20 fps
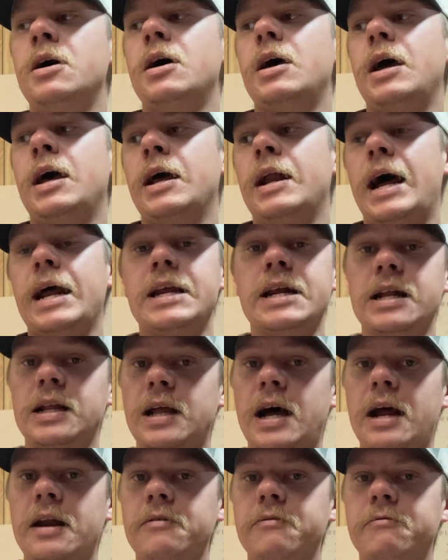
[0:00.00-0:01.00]
And I did a
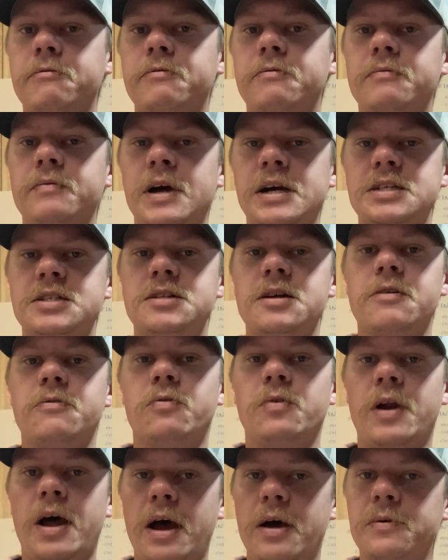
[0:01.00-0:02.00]
lot of that stuff
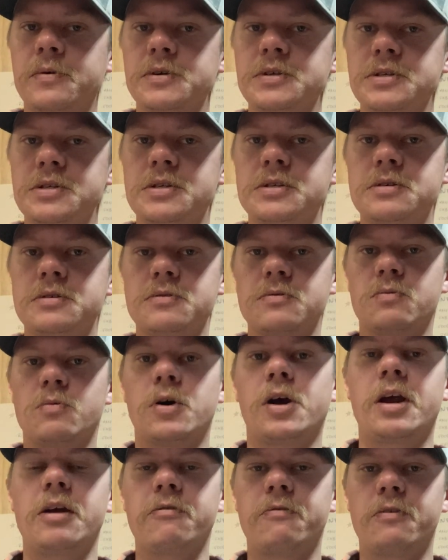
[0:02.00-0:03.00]
when I was
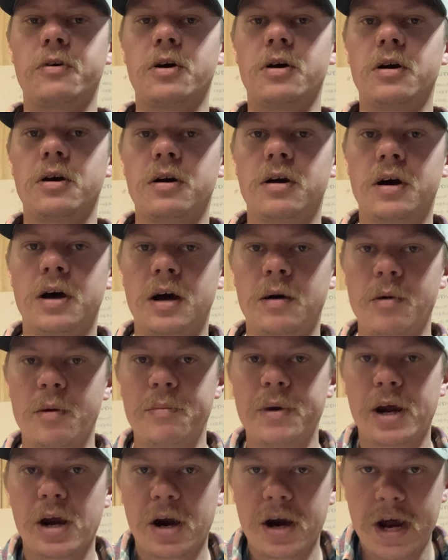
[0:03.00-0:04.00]
working for a
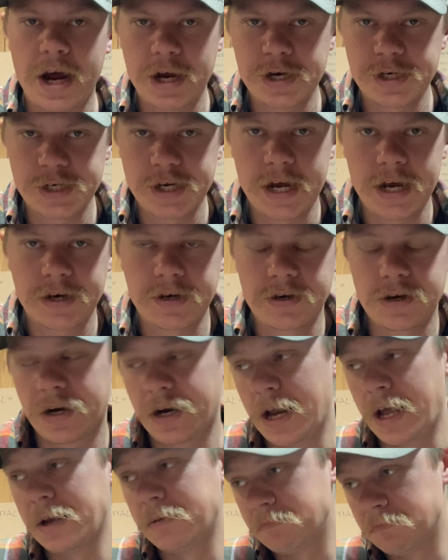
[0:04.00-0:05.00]
bigger contractor,
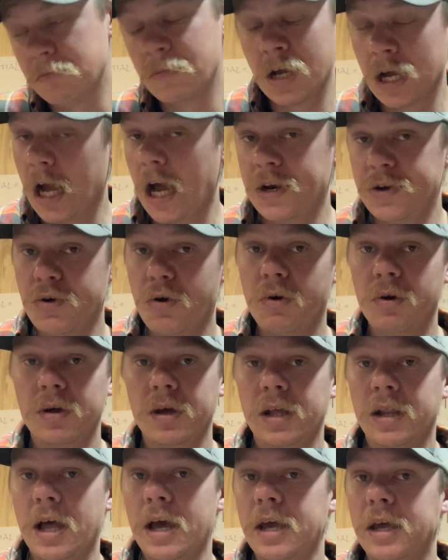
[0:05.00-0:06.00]
and I do
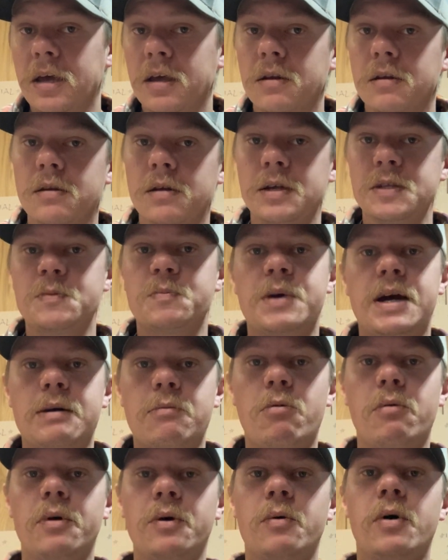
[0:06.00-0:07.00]
really like it. That's
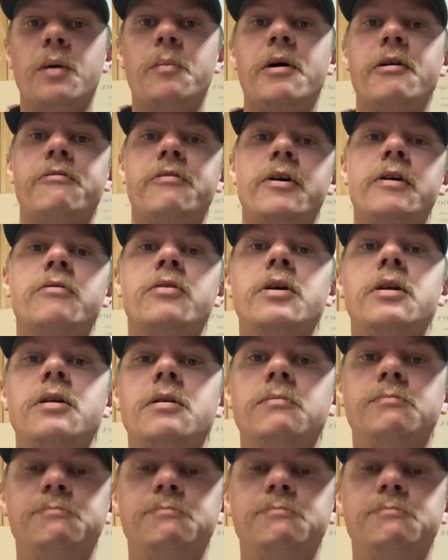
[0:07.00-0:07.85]
probably one of my favorite